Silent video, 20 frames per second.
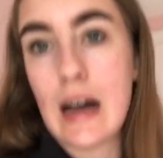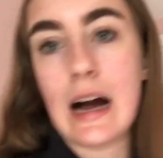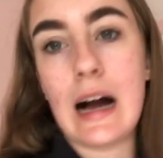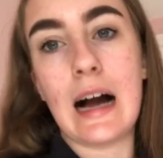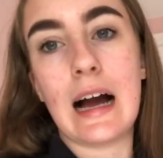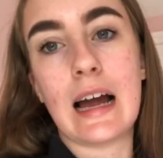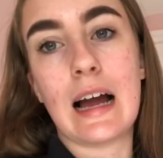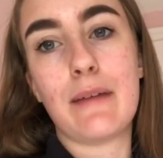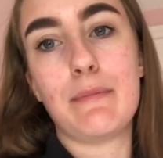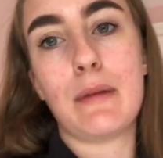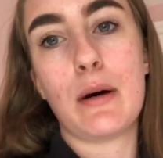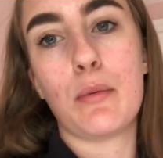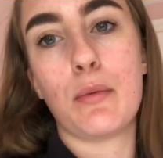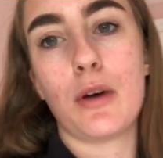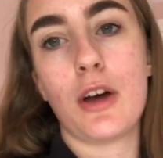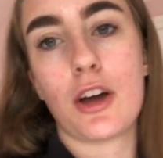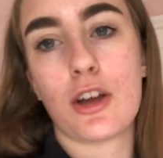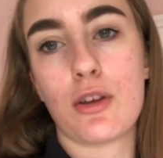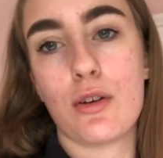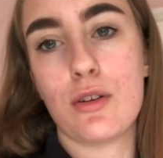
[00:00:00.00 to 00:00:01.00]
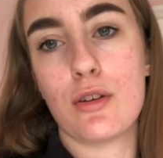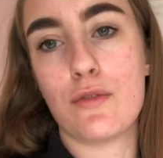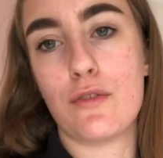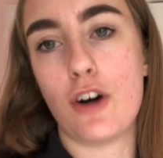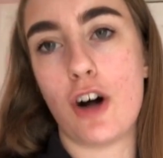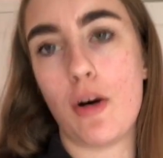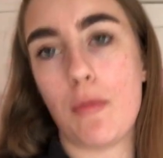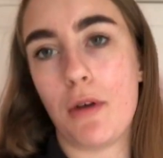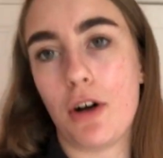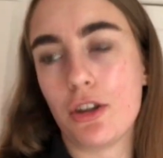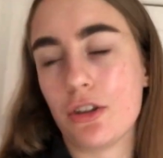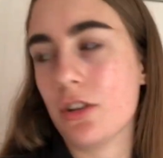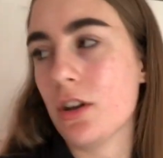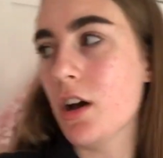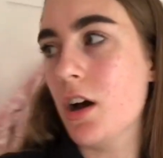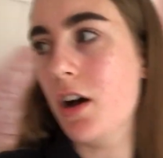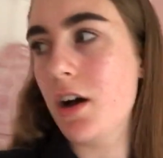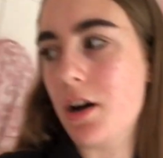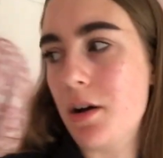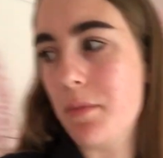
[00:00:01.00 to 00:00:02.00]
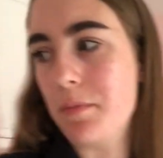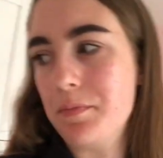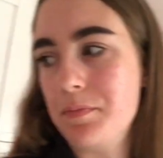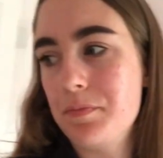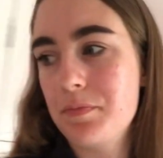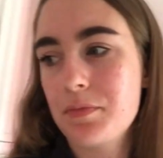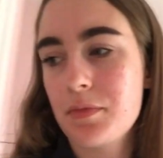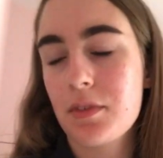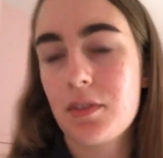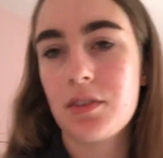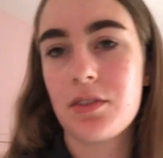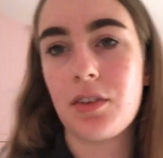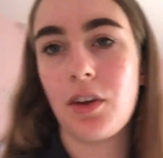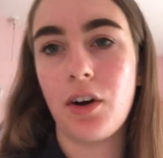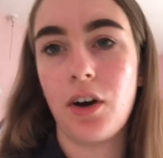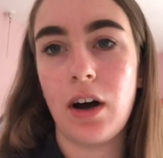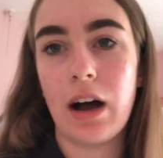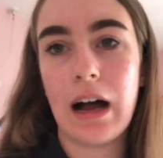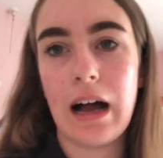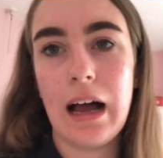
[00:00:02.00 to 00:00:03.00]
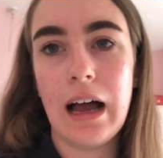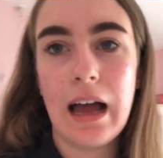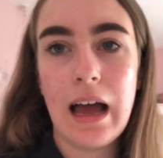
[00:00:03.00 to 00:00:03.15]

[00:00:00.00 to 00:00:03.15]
I have my work uniform on um so